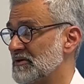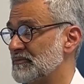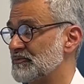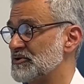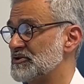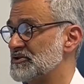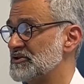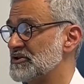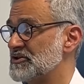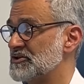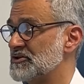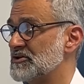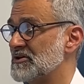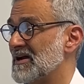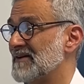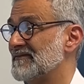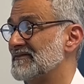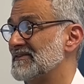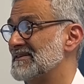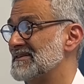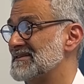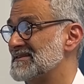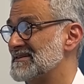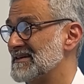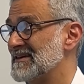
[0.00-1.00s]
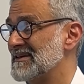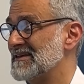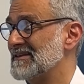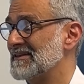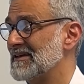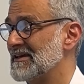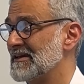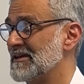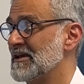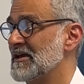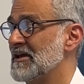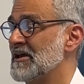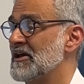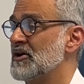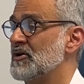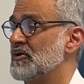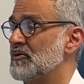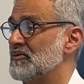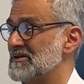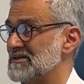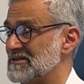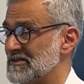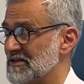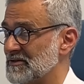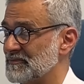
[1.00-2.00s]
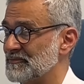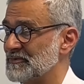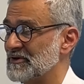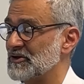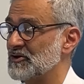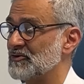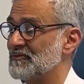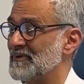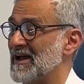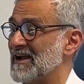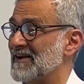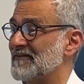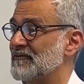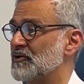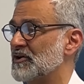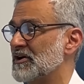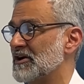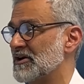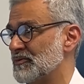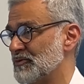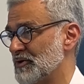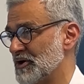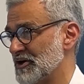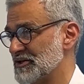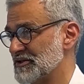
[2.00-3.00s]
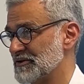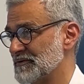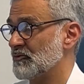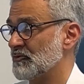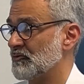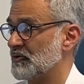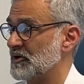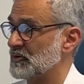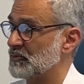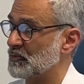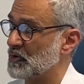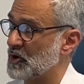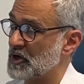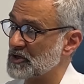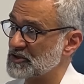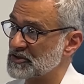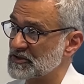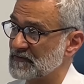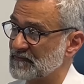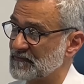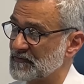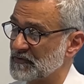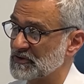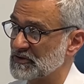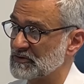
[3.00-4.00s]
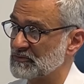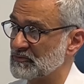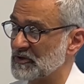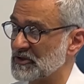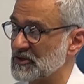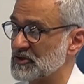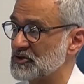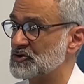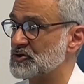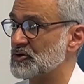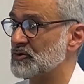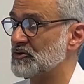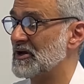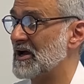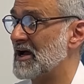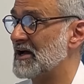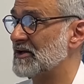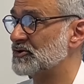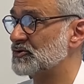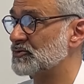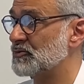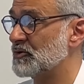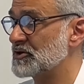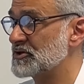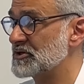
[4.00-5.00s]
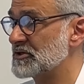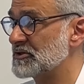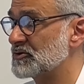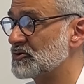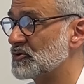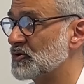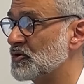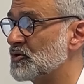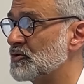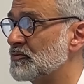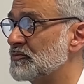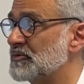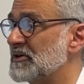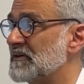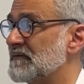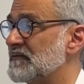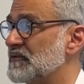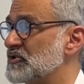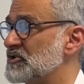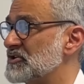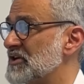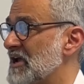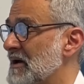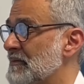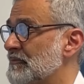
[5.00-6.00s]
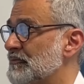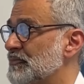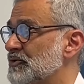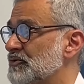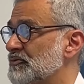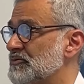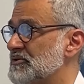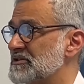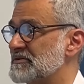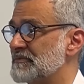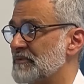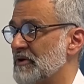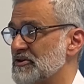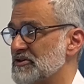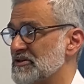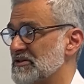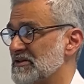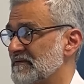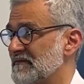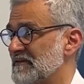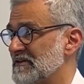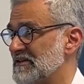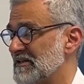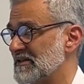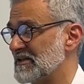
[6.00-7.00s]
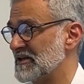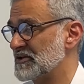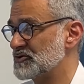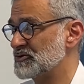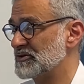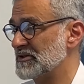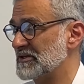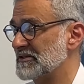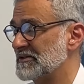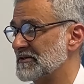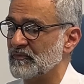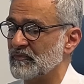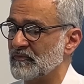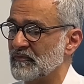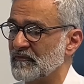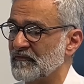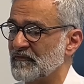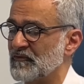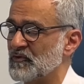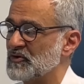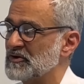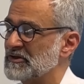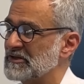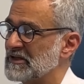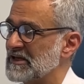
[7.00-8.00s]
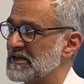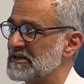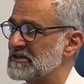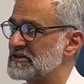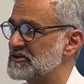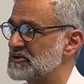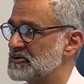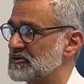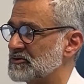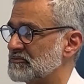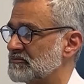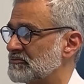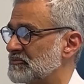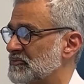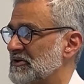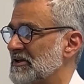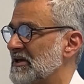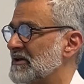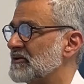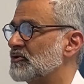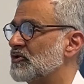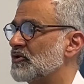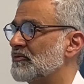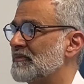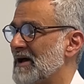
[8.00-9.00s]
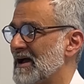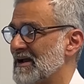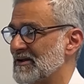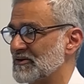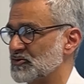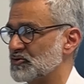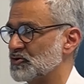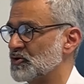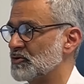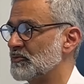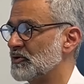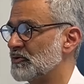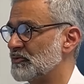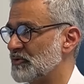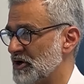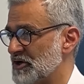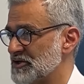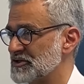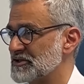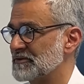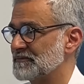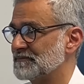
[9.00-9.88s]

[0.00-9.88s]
procedure. After the second day, we still bring you back for hair wash. We want to wash it for you. We want to show you how to wash at home. Give you shampoo, sponge, and everything that you need. 4 days, you can go back to normal washing.